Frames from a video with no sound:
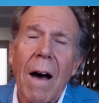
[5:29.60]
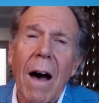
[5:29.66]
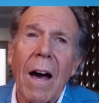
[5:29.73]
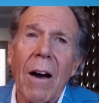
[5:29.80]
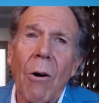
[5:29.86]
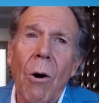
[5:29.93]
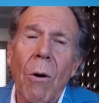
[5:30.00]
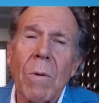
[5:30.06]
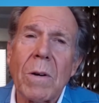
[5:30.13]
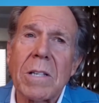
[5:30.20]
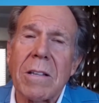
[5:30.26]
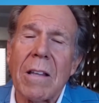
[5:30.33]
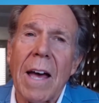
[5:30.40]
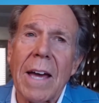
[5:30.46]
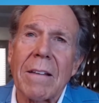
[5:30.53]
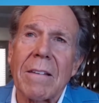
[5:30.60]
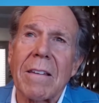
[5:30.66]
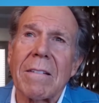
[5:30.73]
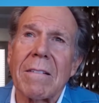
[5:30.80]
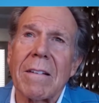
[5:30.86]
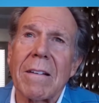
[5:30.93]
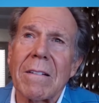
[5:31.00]
I always liked
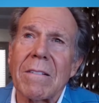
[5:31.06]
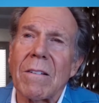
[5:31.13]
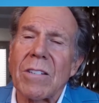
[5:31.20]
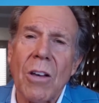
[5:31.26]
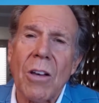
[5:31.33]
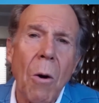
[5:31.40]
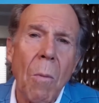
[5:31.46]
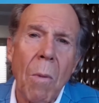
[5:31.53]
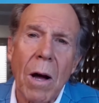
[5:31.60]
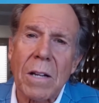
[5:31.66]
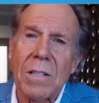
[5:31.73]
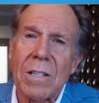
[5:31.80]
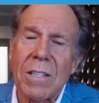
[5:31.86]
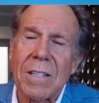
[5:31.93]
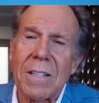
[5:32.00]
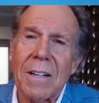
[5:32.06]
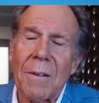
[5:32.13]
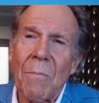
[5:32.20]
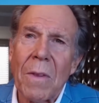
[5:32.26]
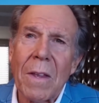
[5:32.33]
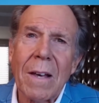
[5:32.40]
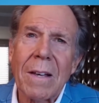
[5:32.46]
so much
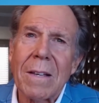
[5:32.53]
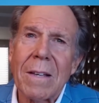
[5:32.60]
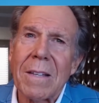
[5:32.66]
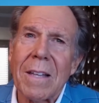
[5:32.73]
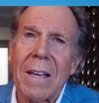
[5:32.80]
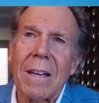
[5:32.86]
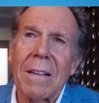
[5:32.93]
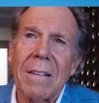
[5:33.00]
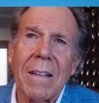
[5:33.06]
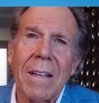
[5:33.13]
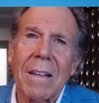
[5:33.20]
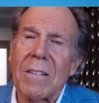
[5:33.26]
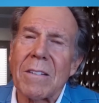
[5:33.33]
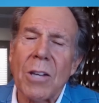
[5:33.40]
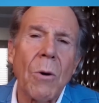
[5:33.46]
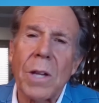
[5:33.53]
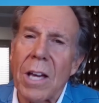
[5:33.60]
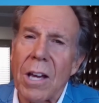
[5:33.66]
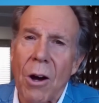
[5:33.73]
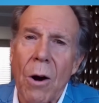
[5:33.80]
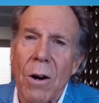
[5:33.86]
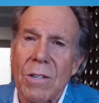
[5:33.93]
the Tony
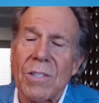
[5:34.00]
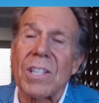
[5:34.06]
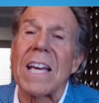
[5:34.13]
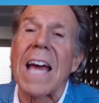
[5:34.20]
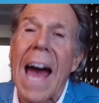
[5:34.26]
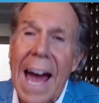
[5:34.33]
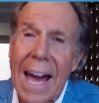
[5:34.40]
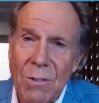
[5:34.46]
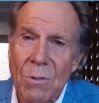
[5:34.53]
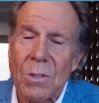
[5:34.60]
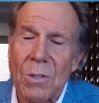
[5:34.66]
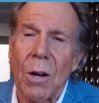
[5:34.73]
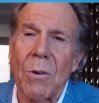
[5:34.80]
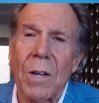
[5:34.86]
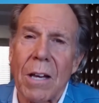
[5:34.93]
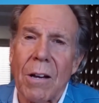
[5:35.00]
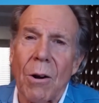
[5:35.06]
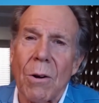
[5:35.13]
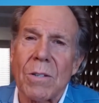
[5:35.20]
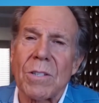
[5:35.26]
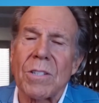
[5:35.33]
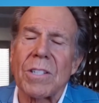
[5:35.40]
Curtis, the actor Tony
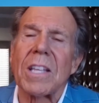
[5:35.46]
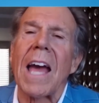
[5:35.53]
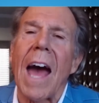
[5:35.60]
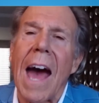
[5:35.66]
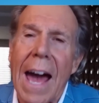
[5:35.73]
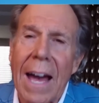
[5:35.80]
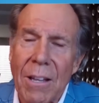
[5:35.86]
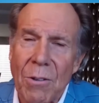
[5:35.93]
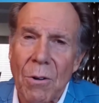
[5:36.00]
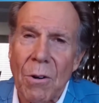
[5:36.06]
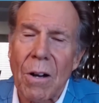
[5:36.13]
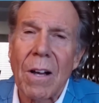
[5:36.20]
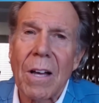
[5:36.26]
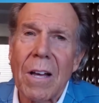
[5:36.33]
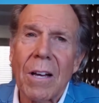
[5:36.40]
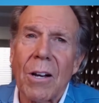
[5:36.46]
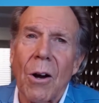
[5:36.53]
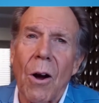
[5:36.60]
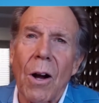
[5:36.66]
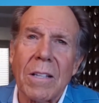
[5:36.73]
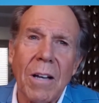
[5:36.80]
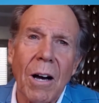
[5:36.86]
Curtis, the actor
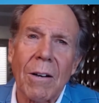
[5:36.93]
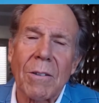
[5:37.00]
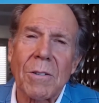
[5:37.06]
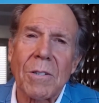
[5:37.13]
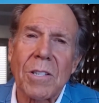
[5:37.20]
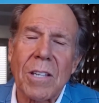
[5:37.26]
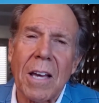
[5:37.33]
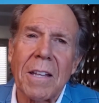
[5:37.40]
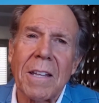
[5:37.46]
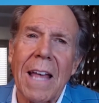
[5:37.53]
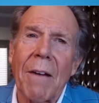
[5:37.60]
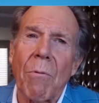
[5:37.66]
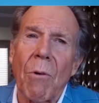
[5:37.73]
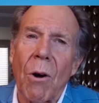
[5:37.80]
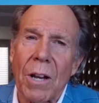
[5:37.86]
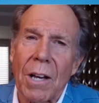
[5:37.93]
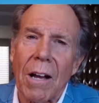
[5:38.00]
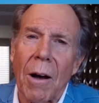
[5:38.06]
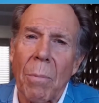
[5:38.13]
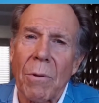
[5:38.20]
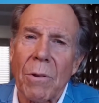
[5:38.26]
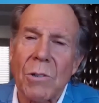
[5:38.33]
Kirk Douglas, and they were on a
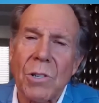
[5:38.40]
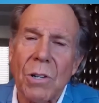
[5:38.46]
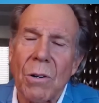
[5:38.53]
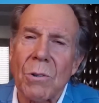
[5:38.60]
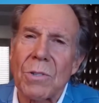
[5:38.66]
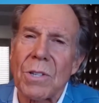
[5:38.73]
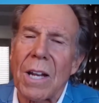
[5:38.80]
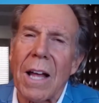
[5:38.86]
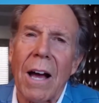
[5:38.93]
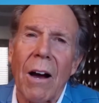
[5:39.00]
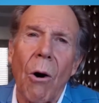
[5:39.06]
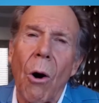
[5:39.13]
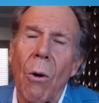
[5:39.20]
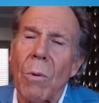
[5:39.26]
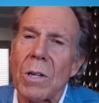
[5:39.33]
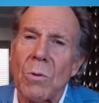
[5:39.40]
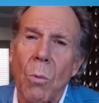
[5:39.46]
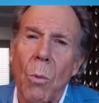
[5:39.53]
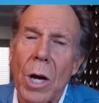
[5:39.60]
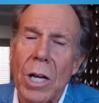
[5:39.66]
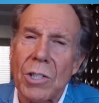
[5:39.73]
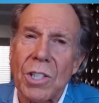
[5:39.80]
couple of shows, and I always
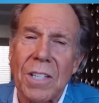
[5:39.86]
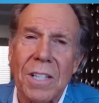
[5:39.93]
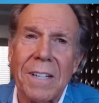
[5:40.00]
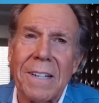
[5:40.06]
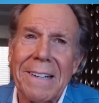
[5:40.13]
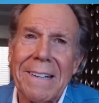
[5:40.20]
wished